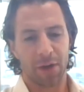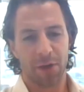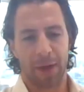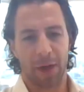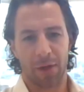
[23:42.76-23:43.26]
I
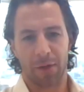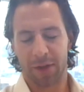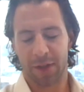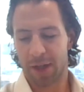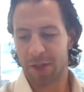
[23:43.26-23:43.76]
use Black Nova
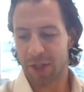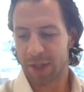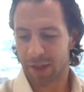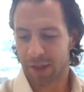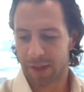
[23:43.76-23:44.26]
because
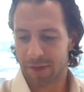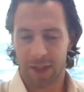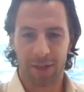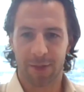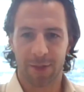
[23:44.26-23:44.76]
IAG's kind of
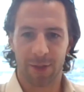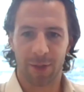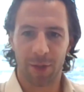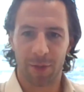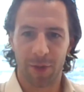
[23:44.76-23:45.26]
takes
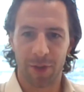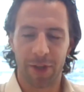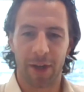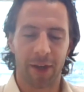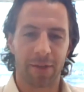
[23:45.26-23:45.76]
you
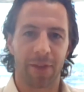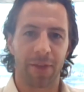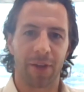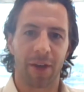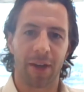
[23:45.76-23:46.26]
die
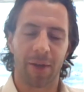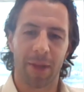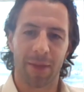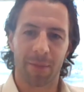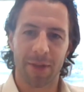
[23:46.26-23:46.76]
if you had how
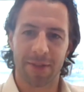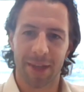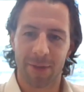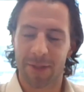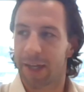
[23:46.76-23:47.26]
many meetings
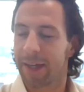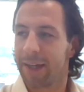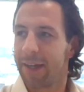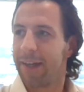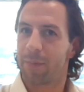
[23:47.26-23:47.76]
that would take.
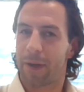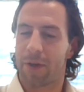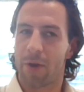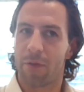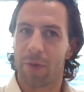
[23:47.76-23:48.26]
With
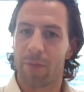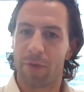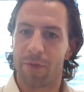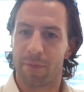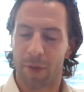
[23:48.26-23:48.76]
Black Nova, we
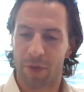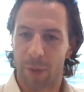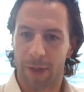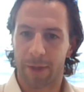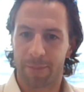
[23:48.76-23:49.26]
move much
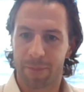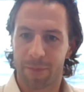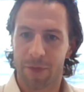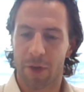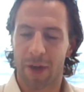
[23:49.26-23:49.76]
quicker.
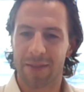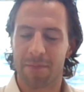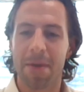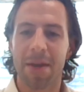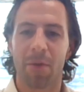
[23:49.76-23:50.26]
So as
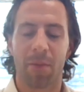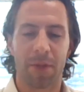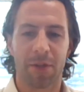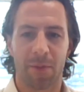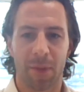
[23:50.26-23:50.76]
a minimum,
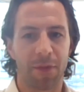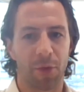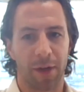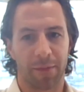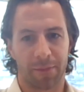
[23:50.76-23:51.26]
it's going to be
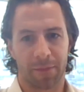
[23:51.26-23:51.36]
3.